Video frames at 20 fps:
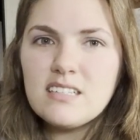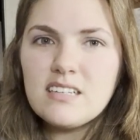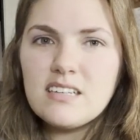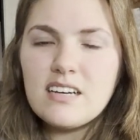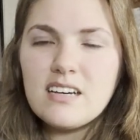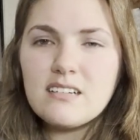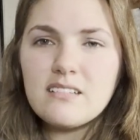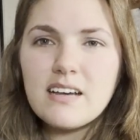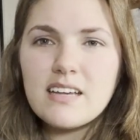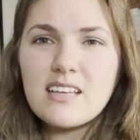
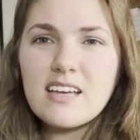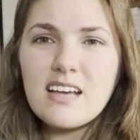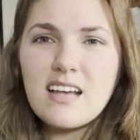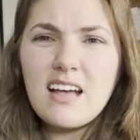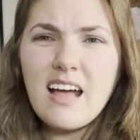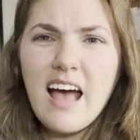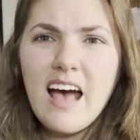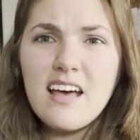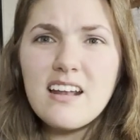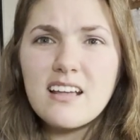It
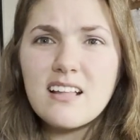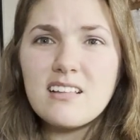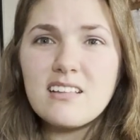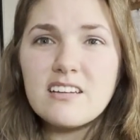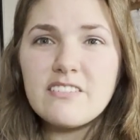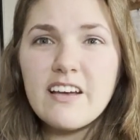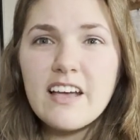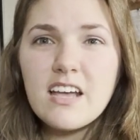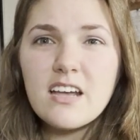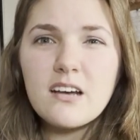had a
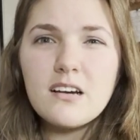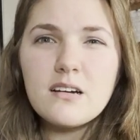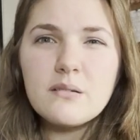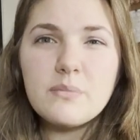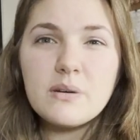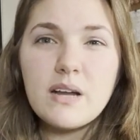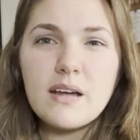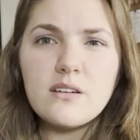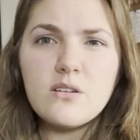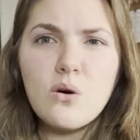cliffhanger,
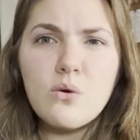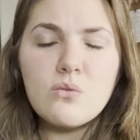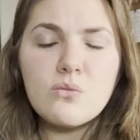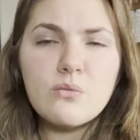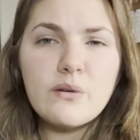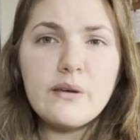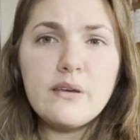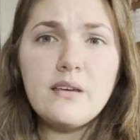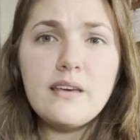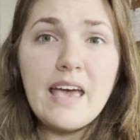but I don't
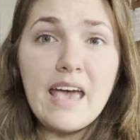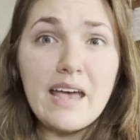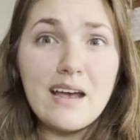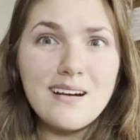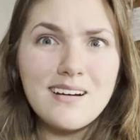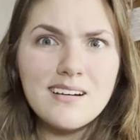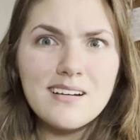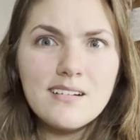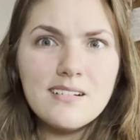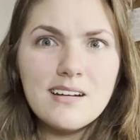
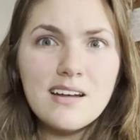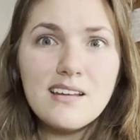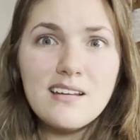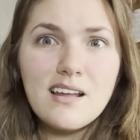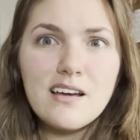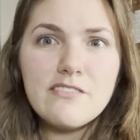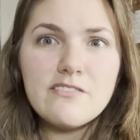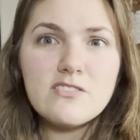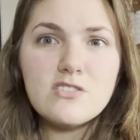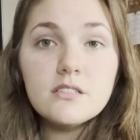care
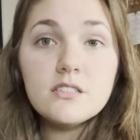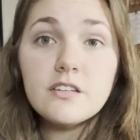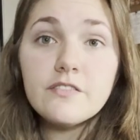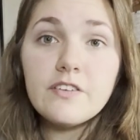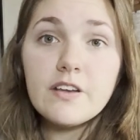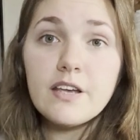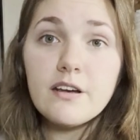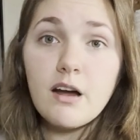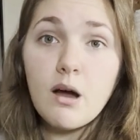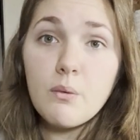enough to
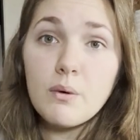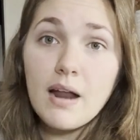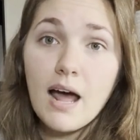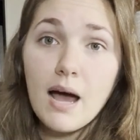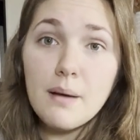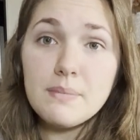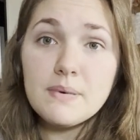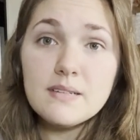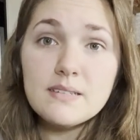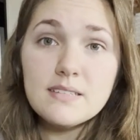figure out what
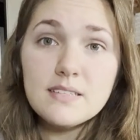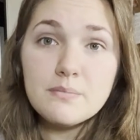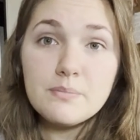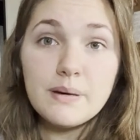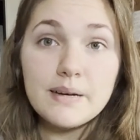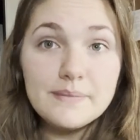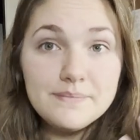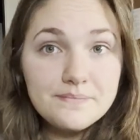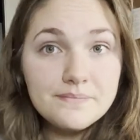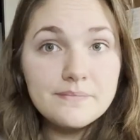happens.
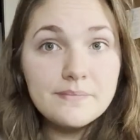But